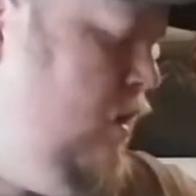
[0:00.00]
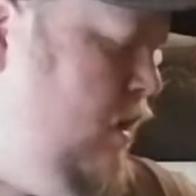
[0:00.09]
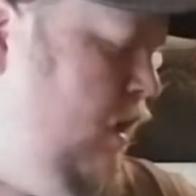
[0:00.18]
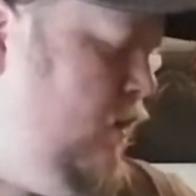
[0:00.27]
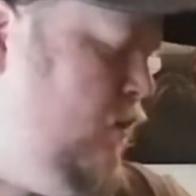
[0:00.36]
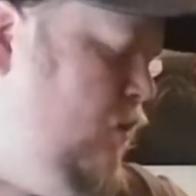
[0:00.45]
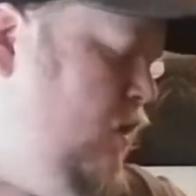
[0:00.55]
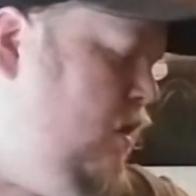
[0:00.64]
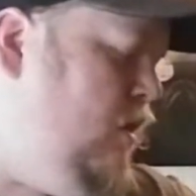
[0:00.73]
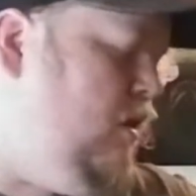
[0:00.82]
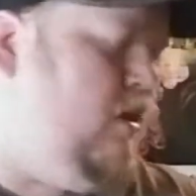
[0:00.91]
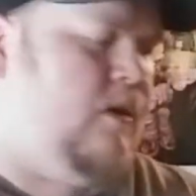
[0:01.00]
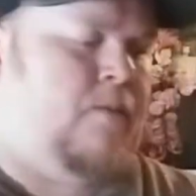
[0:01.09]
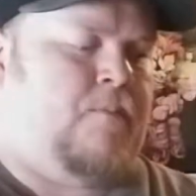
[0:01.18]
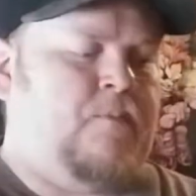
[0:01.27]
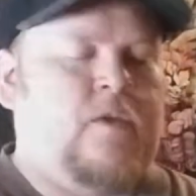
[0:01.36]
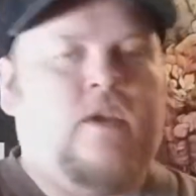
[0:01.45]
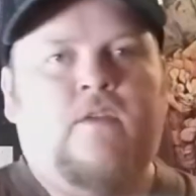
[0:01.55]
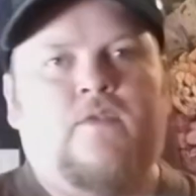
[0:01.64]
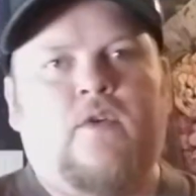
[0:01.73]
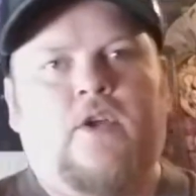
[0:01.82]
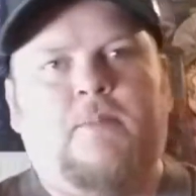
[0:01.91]
Next one,
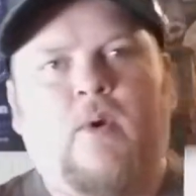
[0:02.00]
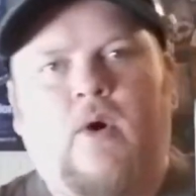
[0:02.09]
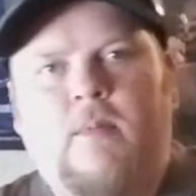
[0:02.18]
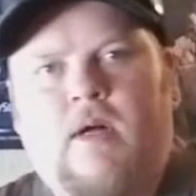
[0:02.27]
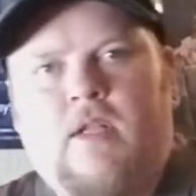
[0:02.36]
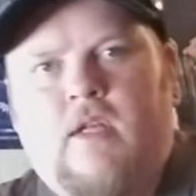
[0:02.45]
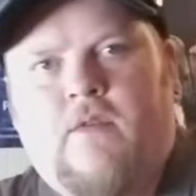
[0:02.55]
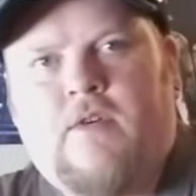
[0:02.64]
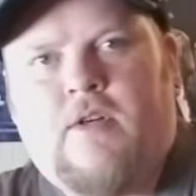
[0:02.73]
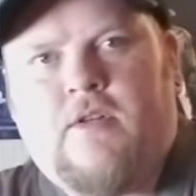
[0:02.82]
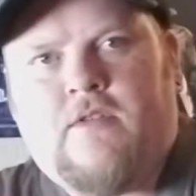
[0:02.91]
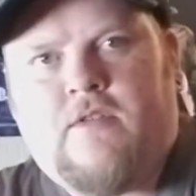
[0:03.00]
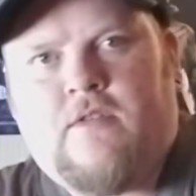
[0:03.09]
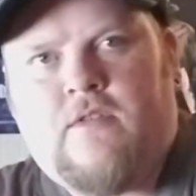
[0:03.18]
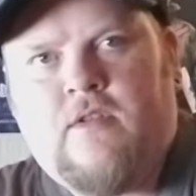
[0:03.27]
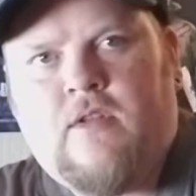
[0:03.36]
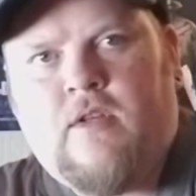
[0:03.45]
for all you Pokemon lovers,